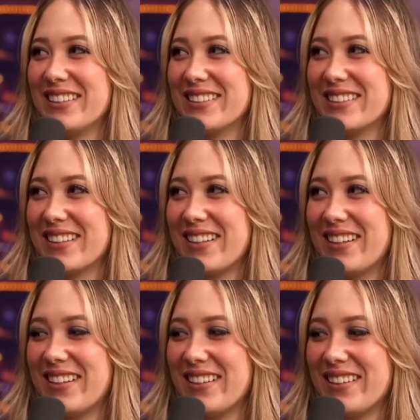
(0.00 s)
It's,
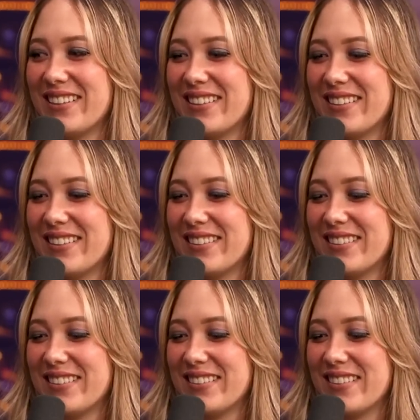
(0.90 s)
uh,
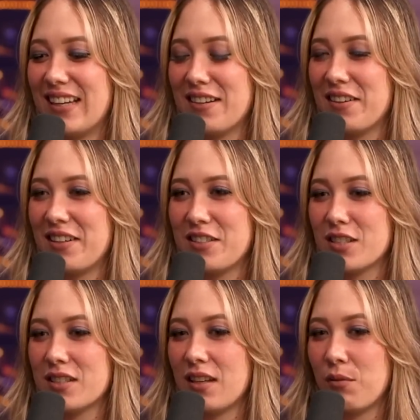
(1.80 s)
I don't know,
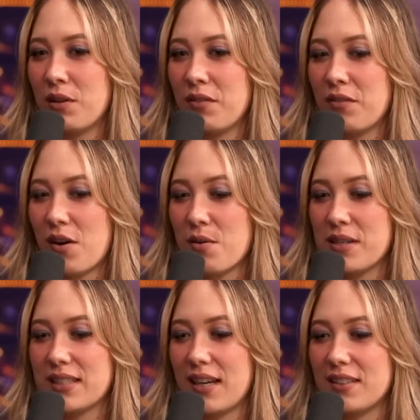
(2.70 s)
just, we've
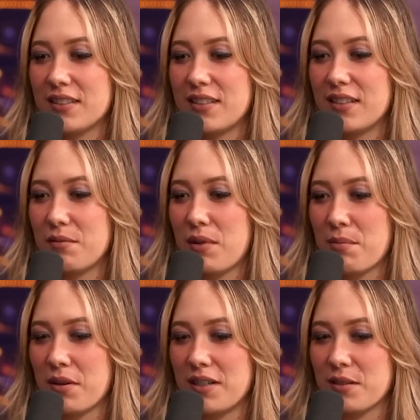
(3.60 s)
always had just good
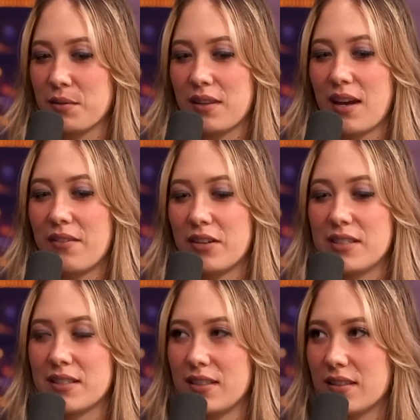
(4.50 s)
memories with
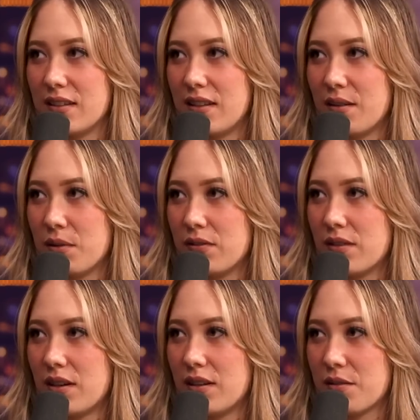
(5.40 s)
every season that
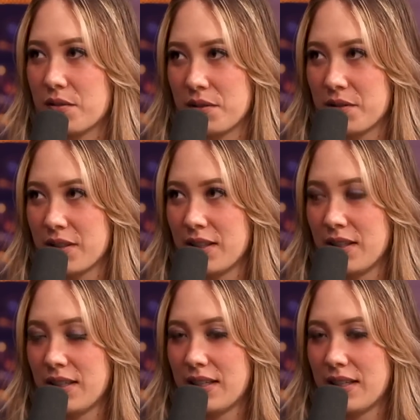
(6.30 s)
we've gone through.